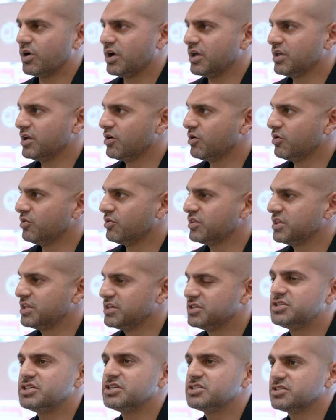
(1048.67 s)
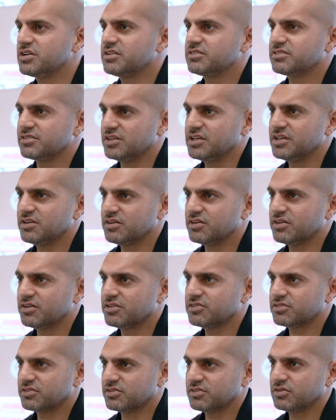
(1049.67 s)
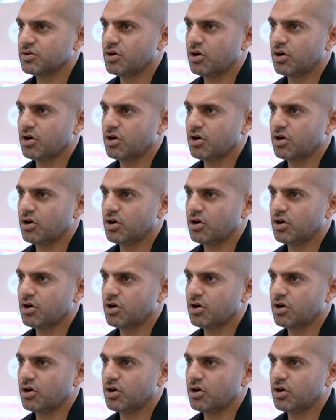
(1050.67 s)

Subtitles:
You know, the Indigenous leaders